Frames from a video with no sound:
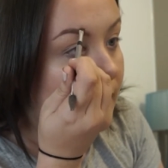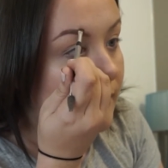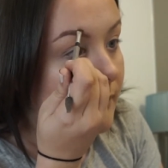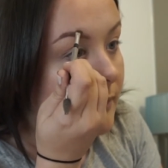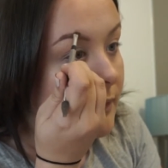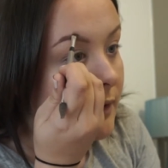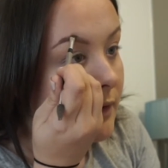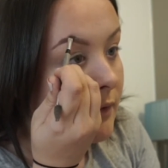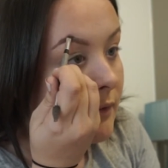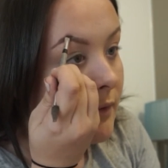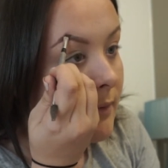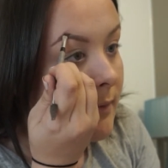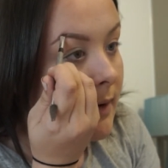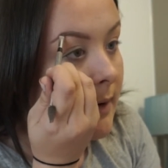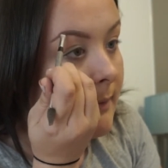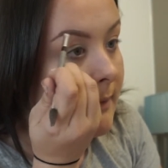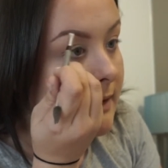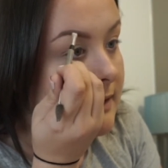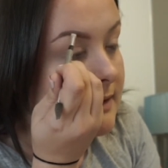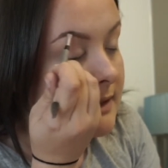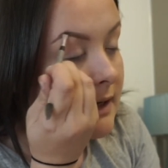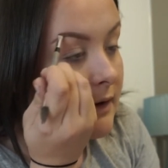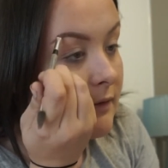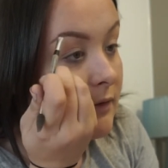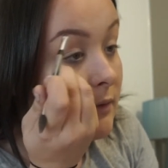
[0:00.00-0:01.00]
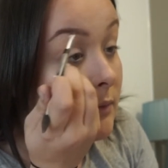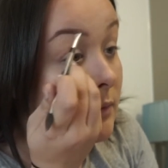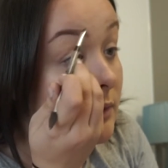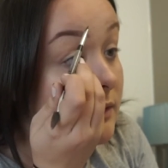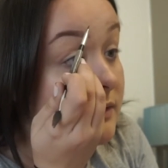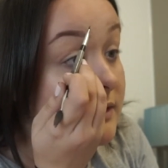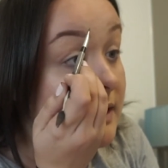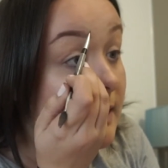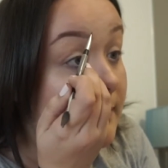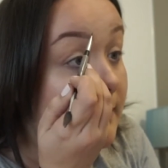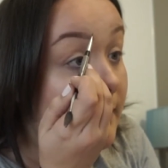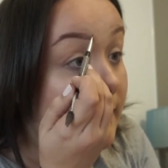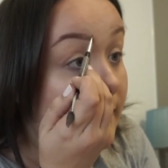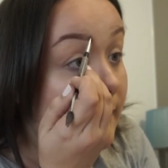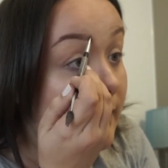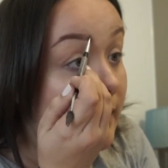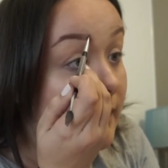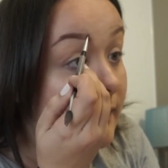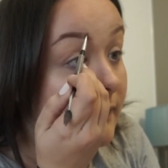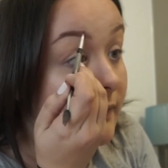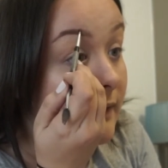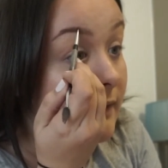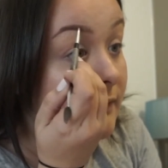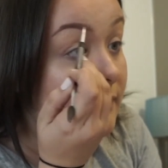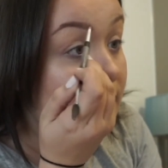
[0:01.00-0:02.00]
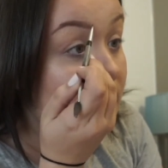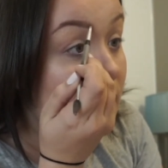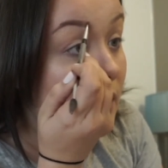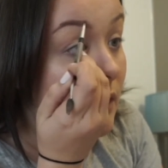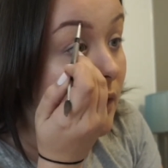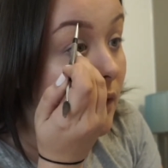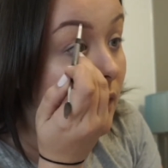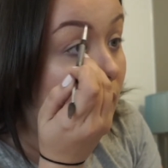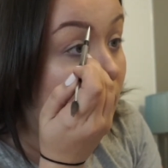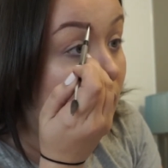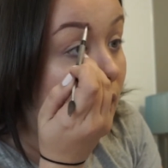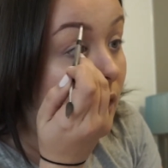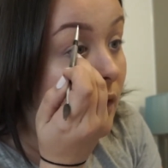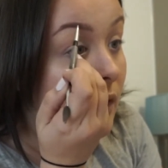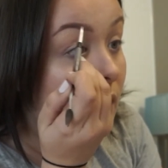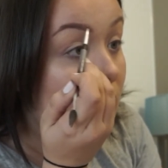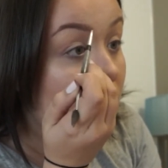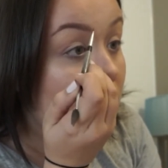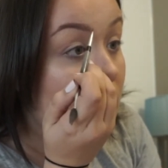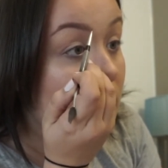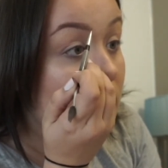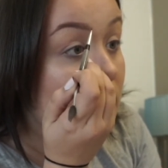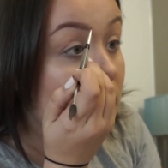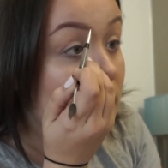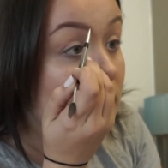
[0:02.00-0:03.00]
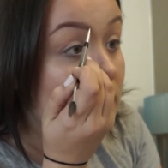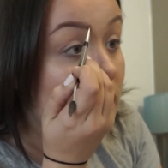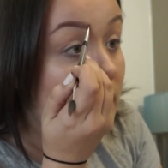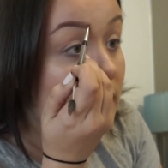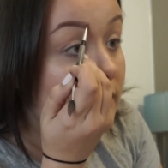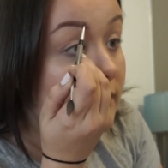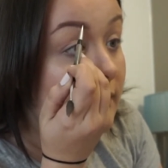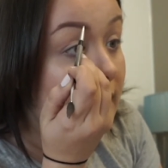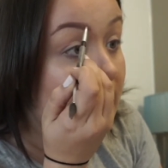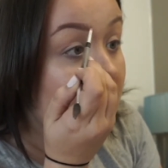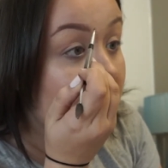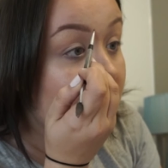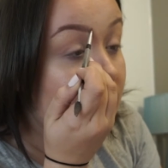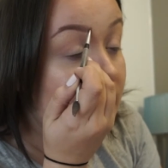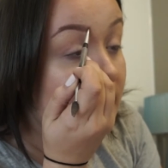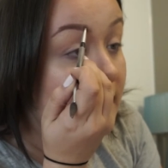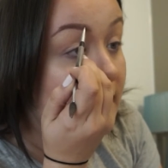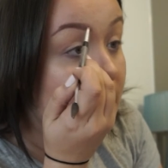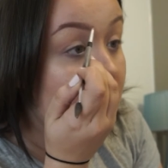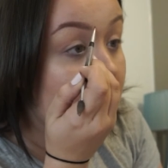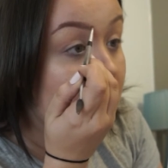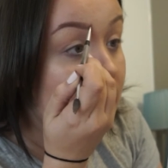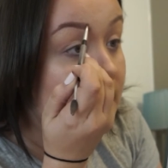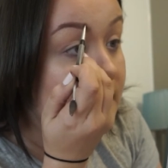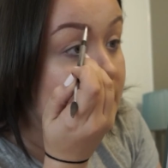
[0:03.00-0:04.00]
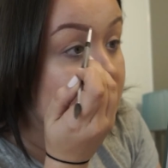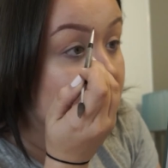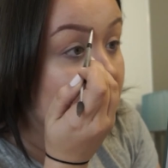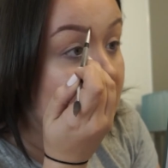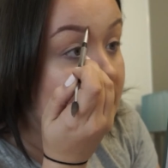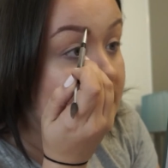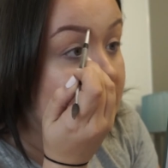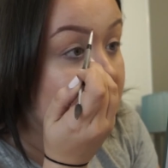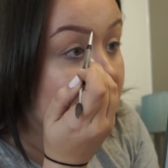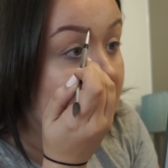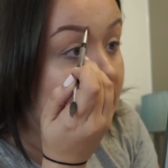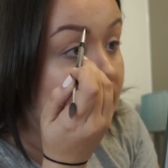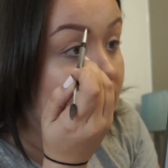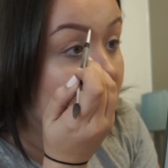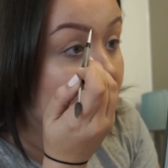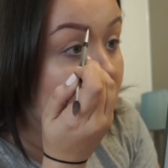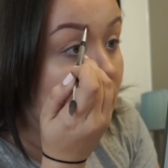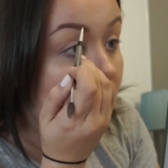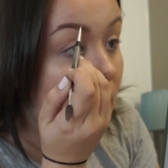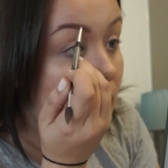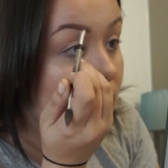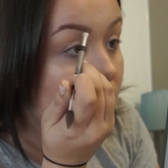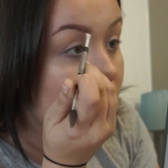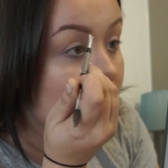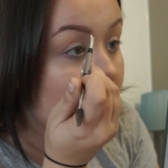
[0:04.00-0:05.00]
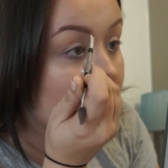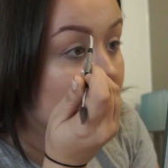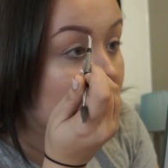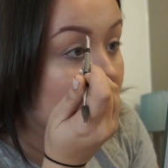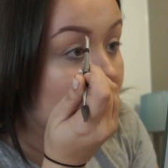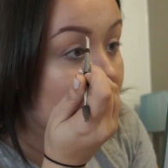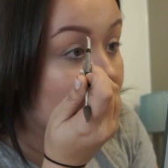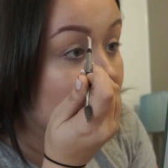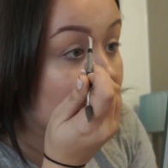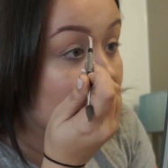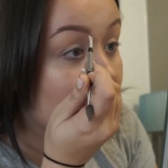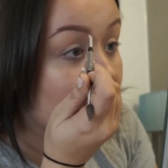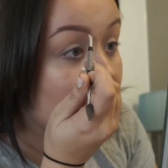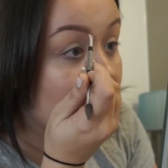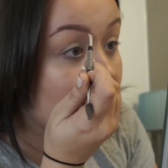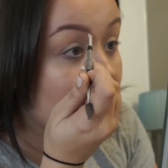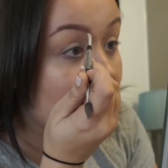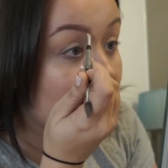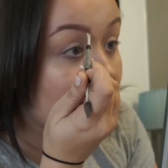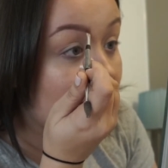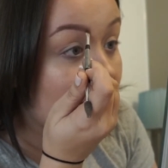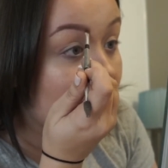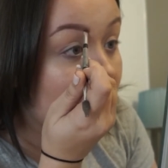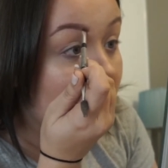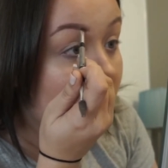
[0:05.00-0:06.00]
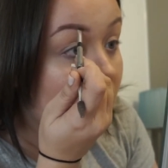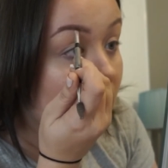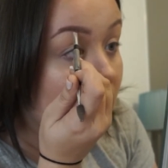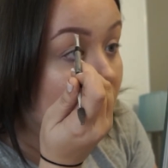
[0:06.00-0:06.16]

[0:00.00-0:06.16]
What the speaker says: to remind myself of what's happened, because if not, you don't really fully appreciate it if you can't remember everything.